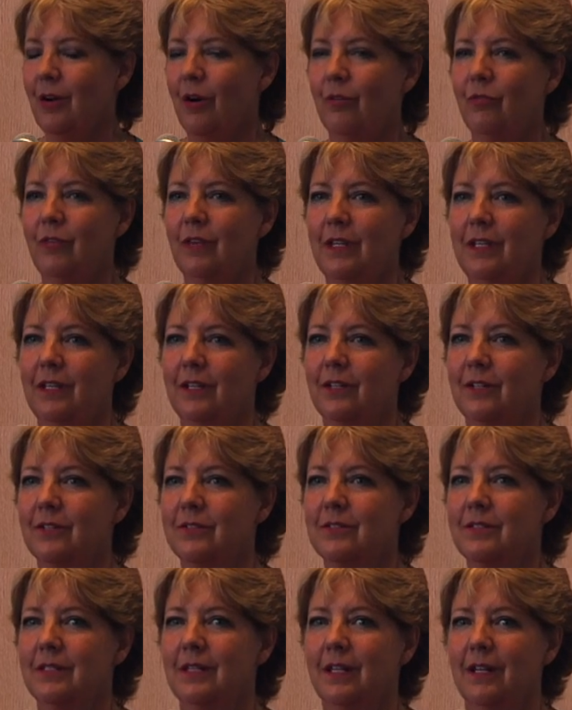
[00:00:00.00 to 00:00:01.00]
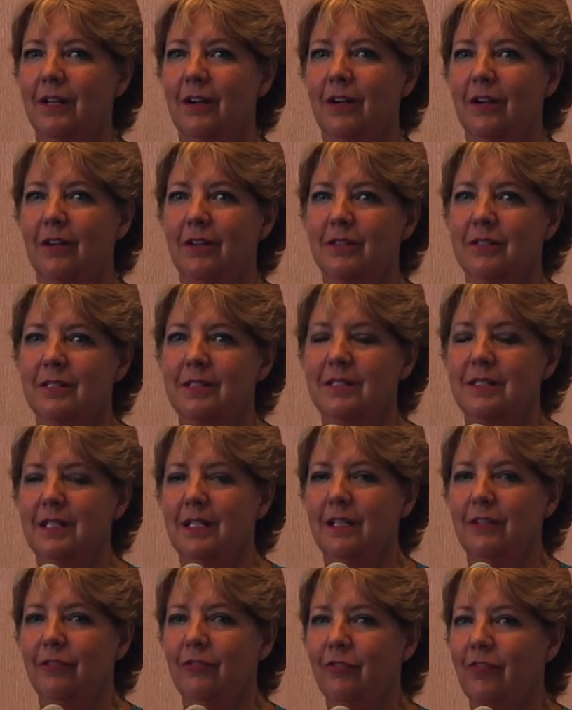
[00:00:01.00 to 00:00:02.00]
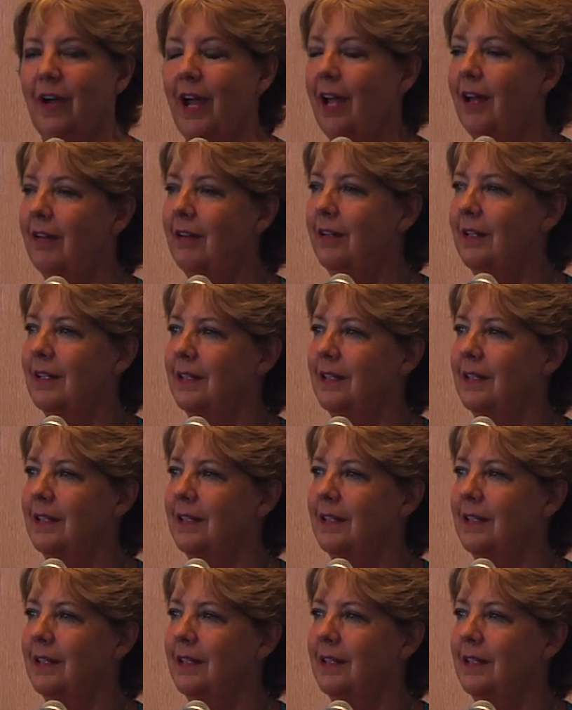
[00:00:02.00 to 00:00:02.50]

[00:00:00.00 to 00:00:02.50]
over the years that are just in a file